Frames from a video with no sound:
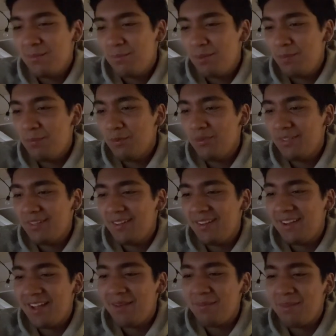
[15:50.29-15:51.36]
people didn't
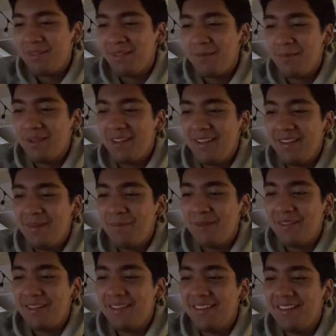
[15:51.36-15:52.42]
like me in the beginning
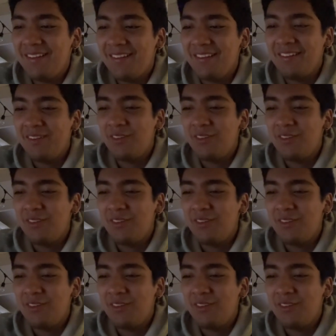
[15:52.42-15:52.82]
but then they